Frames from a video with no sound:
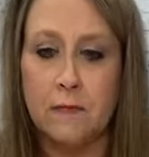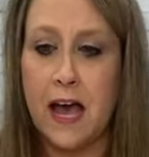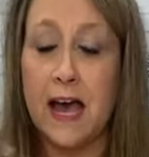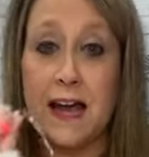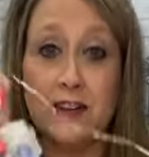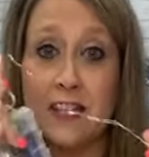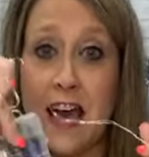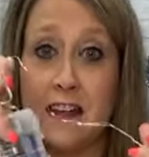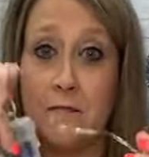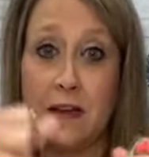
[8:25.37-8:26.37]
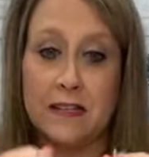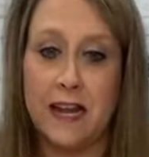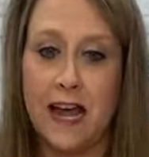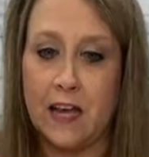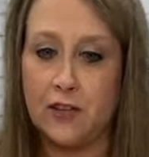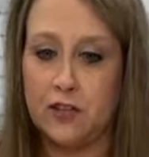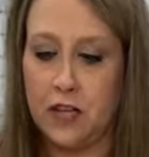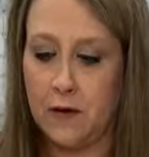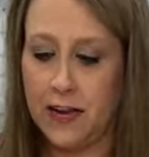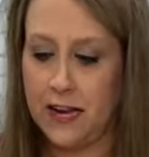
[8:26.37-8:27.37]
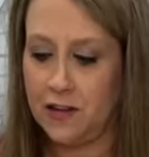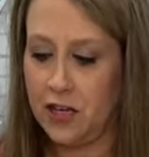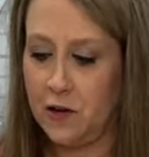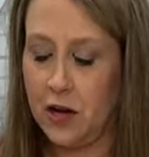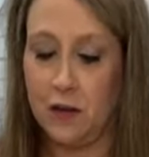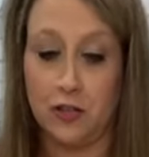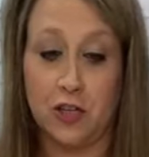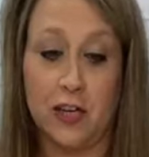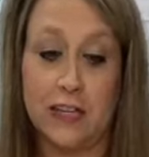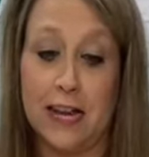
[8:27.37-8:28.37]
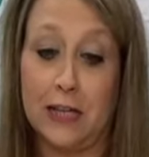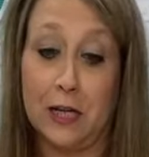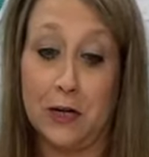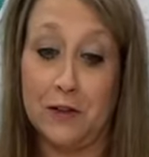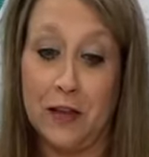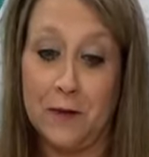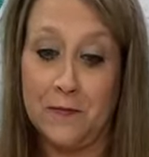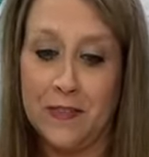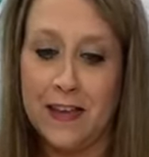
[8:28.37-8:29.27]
I just had it in my stash. So I gotta show y'all a trick that I learned though.